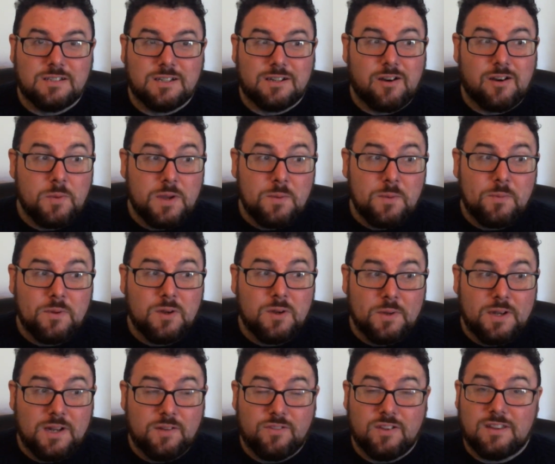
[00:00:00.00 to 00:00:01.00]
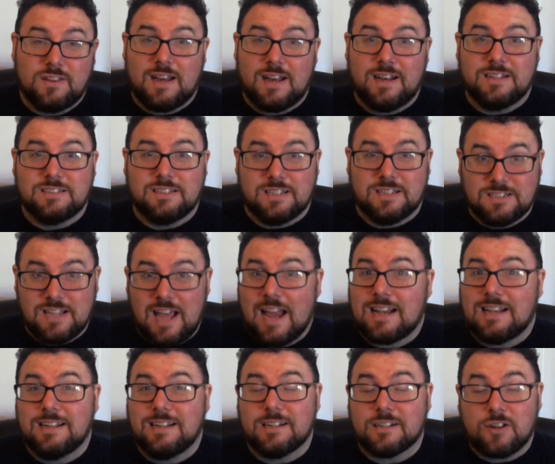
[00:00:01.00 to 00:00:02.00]
there are people who believe that that is
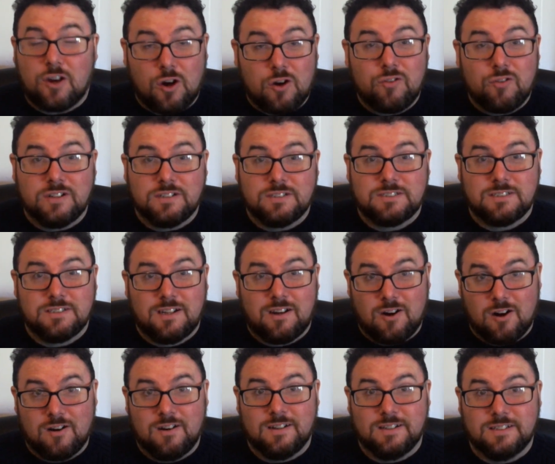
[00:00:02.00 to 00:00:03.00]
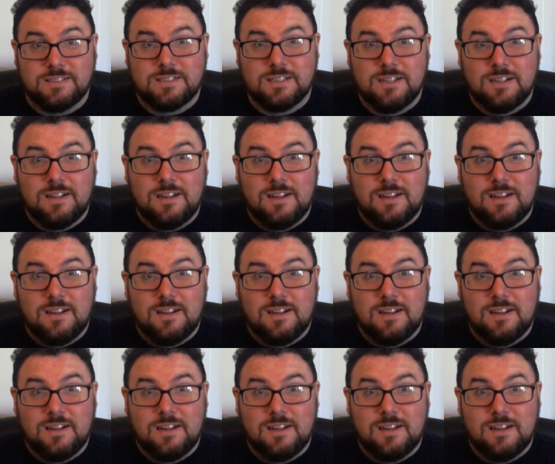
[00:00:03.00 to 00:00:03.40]
exactly the current Ireland.